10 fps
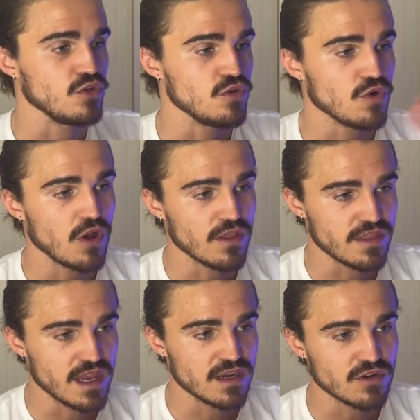You are
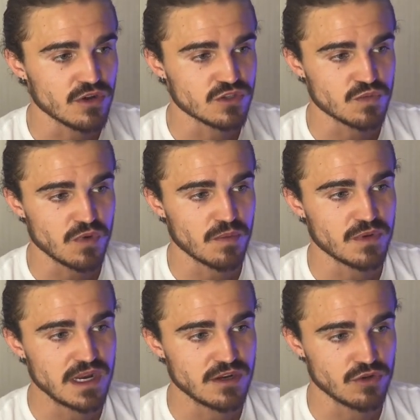then going to
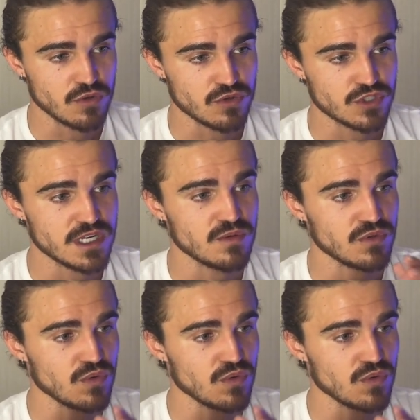populate a Google Sheet with